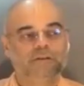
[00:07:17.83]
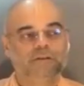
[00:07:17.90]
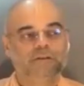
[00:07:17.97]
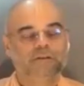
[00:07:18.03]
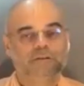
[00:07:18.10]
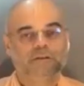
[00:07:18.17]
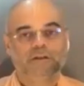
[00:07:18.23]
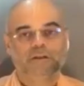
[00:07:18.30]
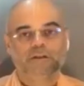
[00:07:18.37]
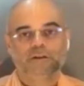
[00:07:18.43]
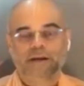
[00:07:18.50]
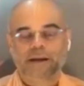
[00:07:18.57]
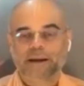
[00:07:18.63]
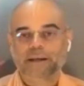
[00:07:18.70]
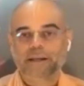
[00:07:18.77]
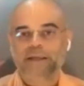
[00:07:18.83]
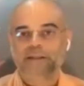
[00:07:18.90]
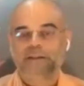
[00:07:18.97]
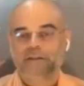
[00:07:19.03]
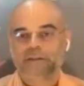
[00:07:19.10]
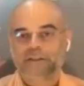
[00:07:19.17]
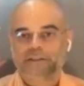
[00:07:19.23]
grinding
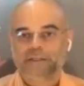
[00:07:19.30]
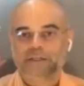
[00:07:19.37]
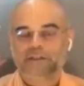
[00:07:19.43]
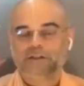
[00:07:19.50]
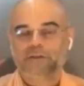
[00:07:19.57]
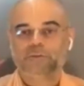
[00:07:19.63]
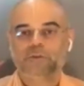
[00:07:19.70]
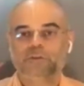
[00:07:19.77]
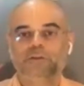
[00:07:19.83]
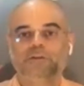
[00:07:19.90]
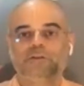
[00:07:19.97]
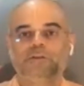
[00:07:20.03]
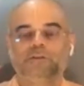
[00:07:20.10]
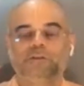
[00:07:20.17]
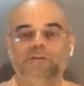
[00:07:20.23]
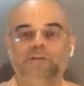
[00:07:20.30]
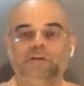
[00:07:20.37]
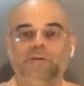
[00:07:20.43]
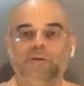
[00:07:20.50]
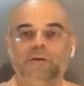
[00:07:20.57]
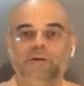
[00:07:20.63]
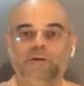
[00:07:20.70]
the sandalwood
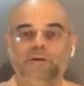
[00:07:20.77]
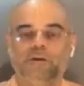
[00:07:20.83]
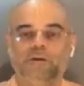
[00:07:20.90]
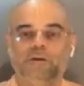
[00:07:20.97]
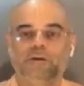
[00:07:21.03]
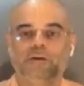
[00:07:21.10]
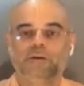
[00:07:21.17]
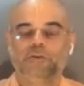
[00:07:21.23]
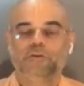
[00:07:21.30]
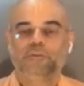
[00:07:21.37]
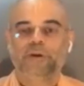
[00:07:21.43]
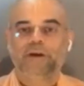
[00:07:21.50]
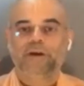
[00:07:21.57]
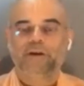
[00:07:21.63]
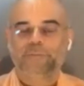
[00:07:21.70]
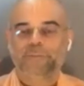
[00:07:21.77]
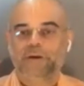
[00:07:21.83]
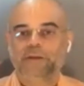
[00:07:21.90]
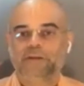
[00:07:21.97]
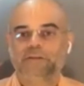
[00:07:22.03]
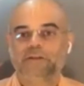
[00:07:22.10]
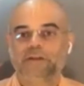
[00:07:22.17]
to make a
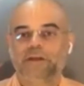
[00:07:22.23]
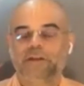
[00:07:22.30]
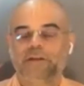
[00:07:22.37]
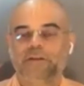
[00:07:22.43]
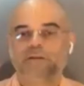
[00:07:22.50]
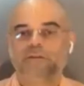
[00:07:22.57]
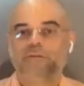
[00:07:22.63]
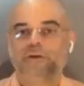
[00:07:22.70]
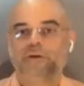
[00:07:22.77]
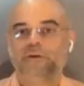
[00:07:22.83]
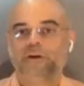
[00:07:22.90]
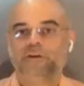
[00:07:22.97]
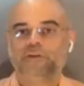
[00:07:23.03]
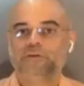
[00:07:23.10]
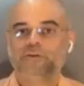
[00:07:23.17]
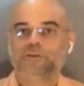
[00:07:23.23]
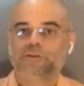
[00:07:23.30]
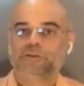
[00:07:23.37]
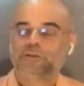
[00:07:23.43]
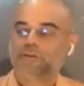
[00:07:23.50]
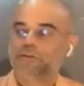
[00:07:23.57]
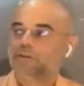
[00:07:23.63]
paste, and we're going to
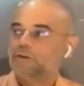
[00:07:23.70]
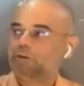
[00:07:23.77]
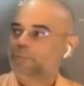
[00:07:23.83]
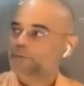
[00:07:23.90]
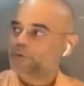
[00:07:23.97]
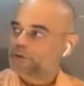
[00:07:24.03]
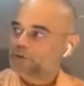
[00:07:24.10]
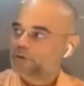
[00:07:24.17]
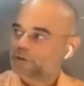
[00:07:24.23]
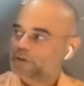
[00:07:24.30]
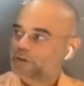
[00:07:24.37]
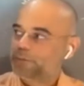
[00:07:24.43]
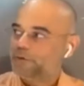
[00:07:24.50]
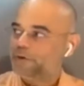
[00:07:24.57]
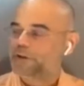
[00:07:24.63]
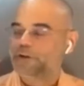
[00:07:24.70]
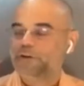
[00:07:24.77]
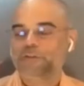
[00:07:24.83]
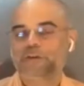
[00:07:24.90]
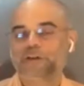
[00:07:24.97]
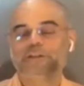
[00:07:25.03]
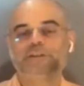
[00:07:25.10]
put on the body of
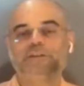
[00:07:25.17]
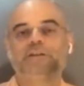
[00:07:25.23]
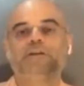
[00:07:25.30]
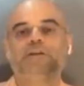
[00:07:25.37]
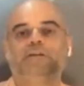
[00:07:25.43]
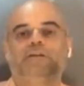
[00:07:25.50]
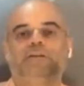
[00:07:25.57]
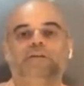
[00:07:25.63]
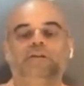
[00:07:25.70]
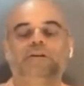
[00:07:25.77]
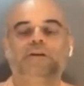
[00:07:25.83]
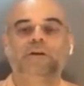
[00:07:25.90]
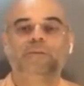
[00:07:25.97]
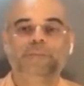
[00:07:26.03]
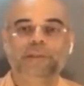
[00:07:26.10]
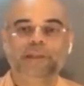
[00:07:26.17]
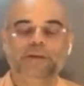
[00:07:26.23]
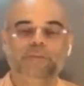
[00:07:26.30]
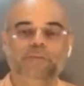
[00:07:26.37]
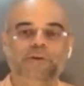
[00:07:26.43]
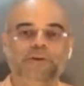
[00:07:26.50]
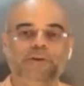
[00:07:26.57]
Krishna,
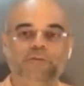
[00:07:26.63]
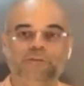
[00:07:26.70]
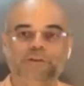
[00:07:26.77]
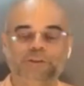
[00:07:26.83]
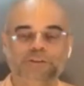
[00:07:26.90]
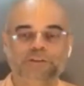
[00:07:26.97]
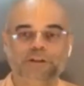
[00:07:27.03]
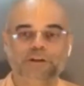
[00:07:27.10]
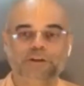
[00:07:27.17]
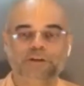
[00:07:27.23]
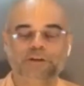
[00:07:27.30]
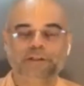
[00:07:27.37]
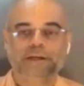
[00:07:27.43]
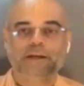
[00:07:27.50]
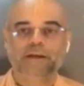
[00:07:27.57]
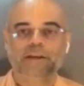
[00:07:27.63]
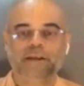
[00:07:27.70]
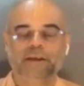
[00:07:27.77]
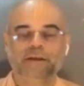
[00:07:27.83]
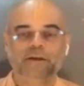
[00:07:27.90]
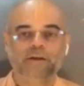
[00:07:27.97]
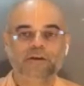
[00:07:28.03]
complete body of Krishna. That
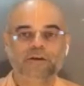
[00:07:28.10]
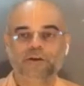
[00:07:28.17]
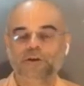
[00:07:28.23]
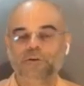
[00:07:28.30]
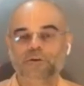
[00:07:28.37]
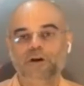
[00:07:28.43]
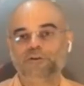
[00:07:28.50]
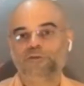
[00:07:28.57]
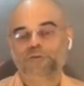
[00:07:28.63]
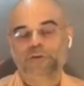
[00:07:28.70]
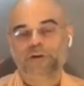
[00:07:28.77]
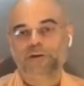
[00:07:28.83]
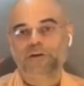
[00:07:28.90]
day, no outfit